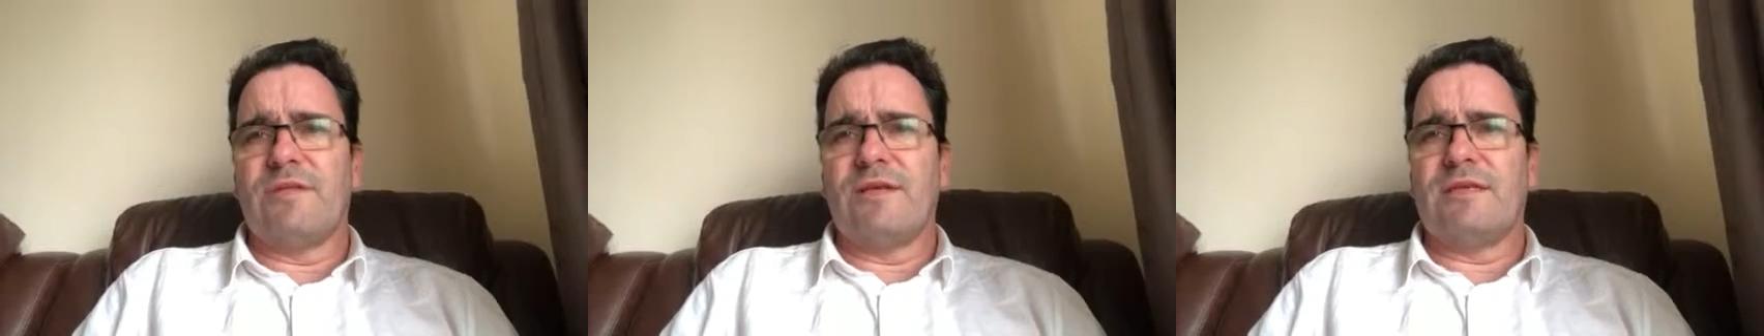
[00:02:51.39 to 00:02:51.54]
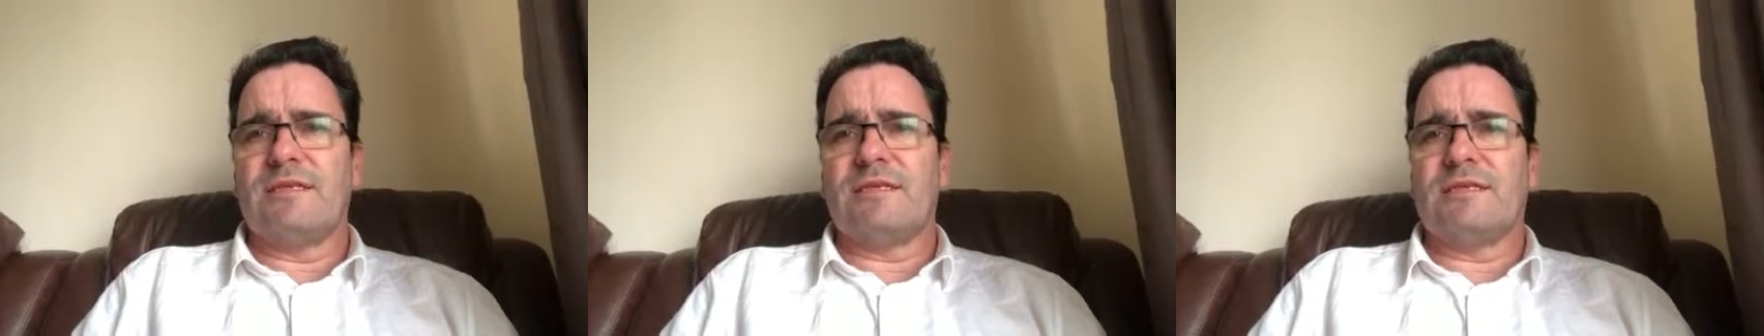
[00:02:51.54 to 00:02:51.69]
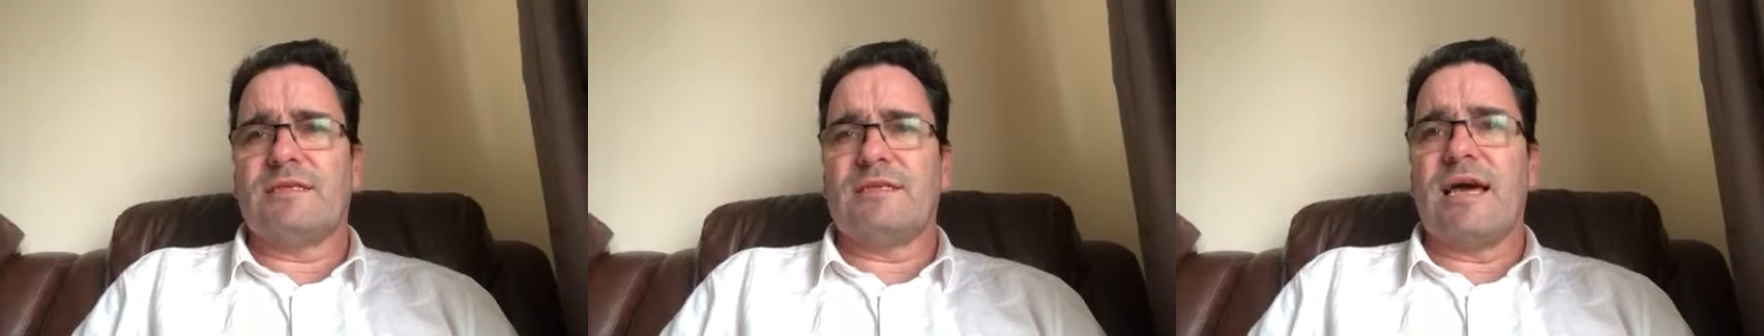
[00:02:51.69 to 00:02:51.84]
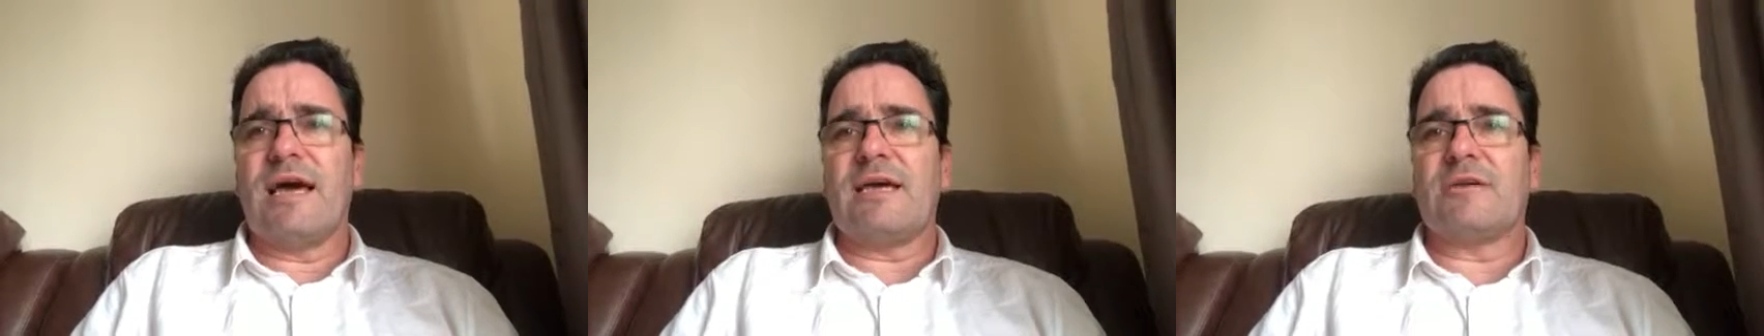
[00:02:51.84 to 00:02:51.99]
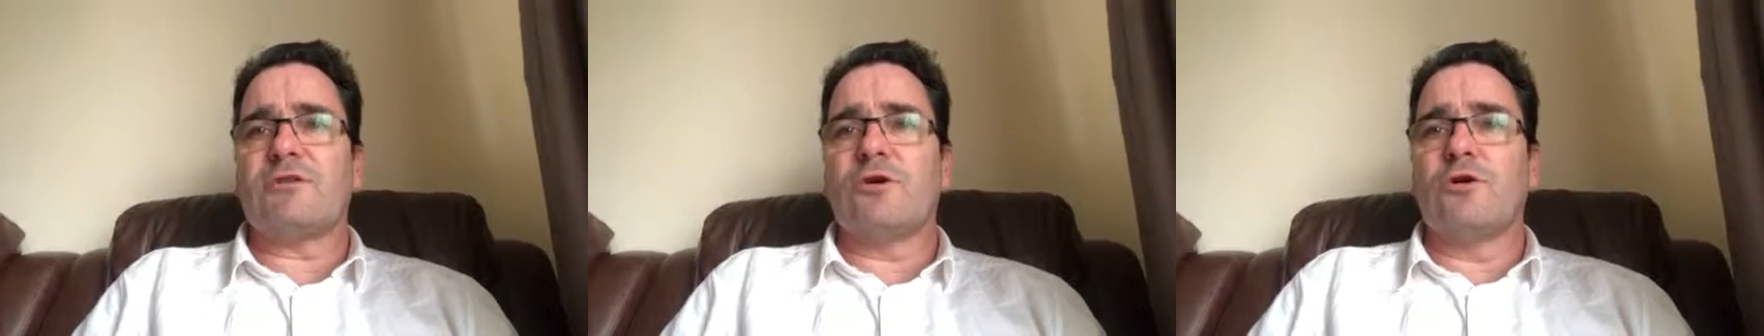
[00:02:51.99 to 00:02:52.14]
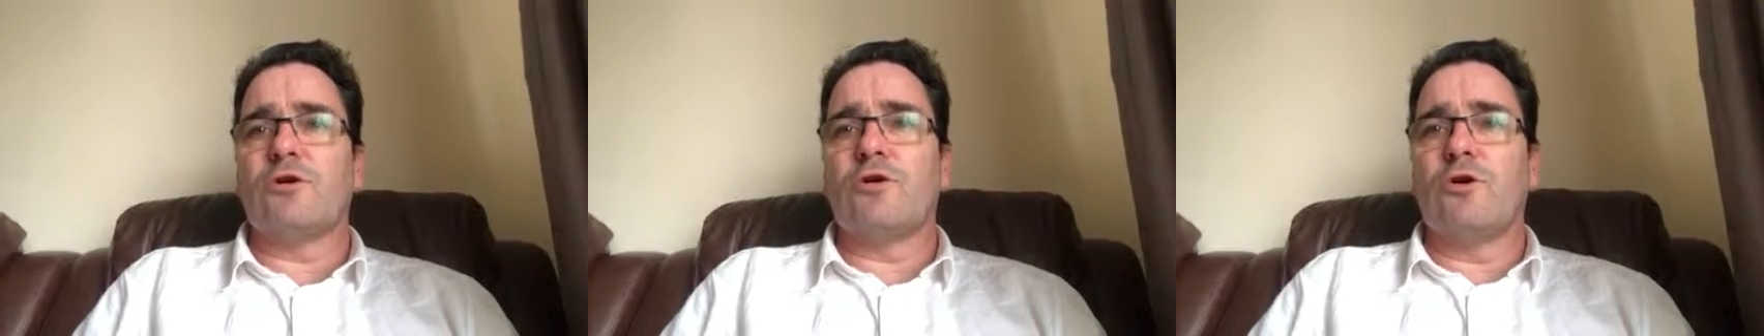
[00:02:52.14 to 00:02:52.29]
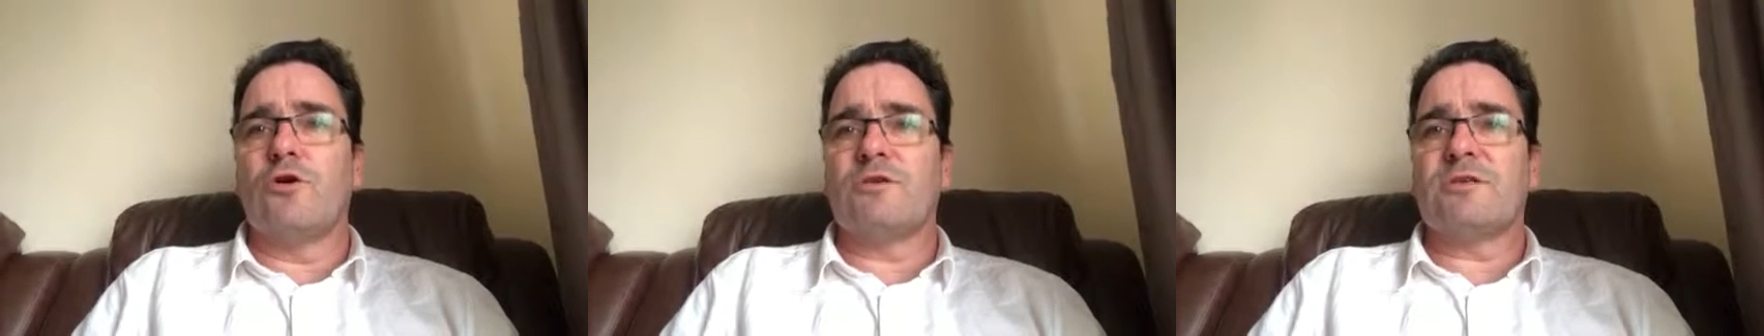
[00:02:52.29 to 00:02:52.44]
this tax
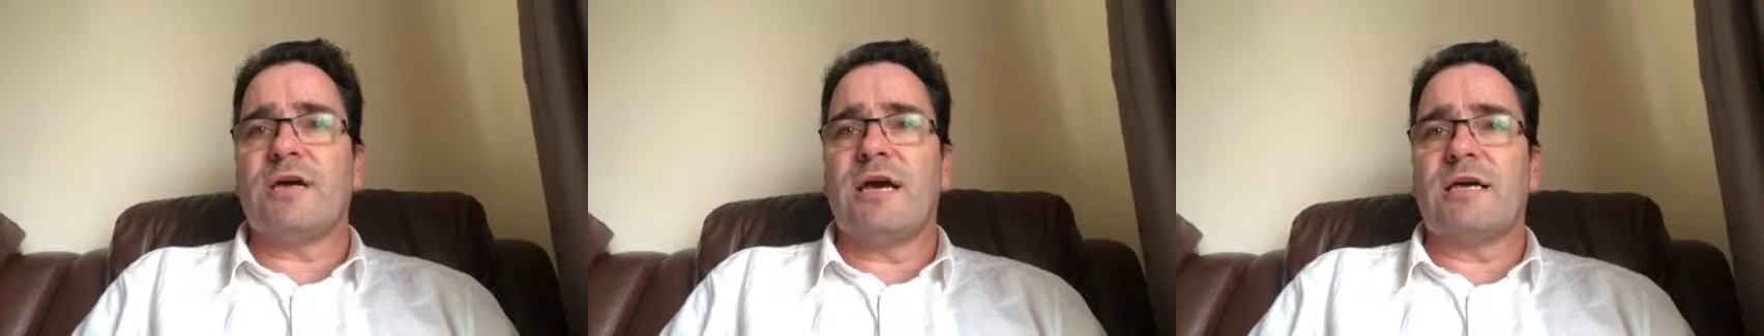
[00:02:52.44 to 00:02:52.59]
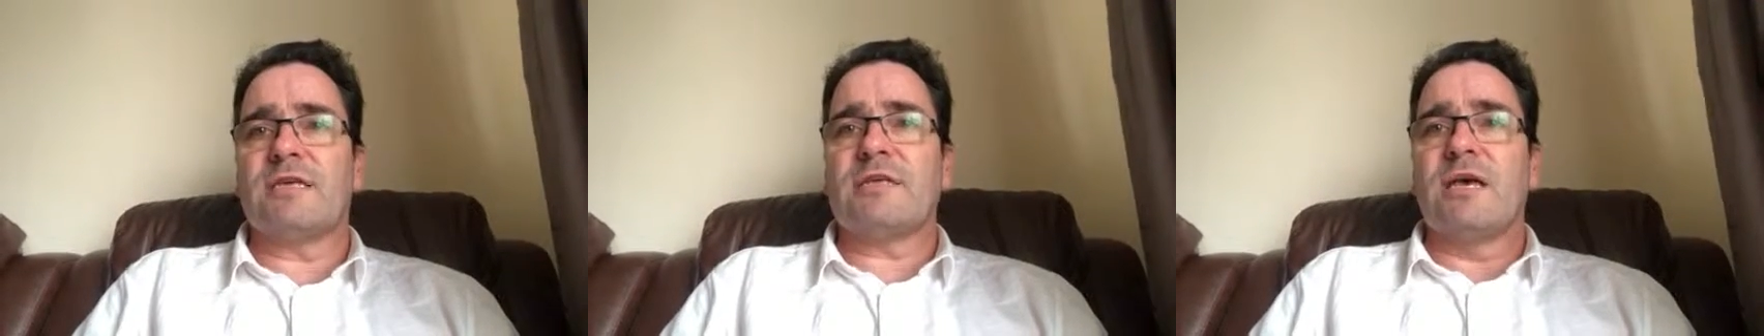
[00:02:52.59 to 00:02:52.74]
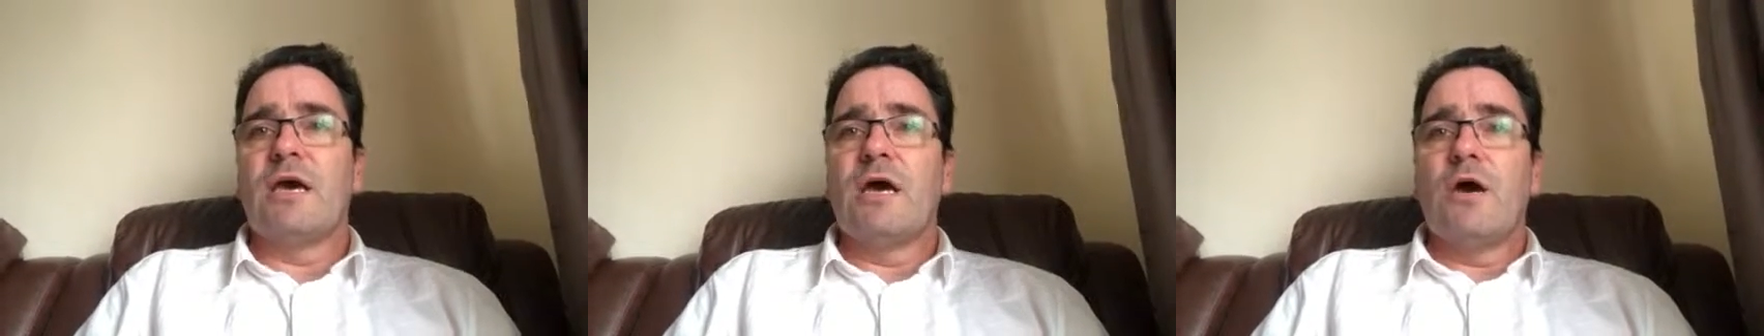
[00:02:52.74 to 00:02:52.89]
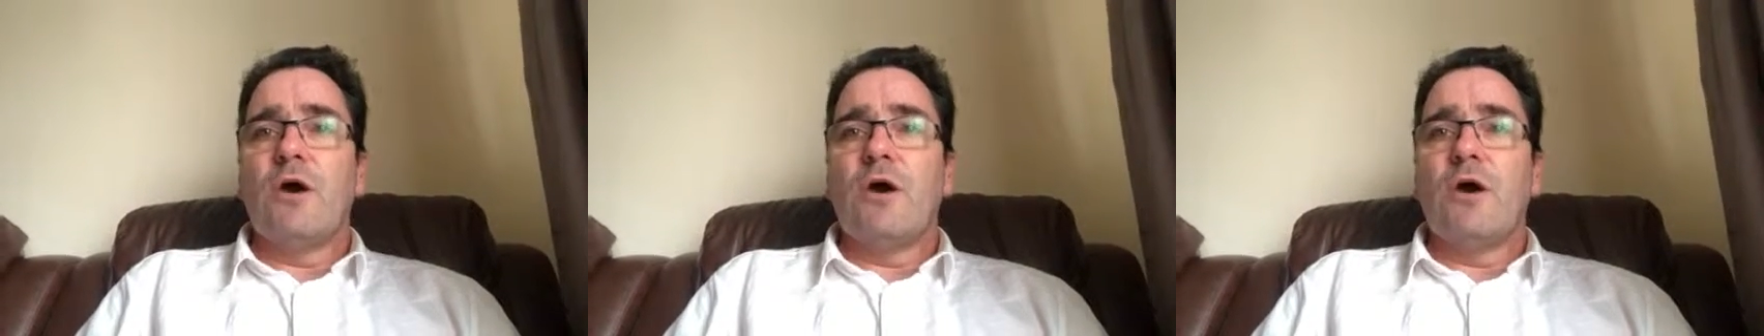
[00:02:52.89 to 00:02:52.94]
or no tax,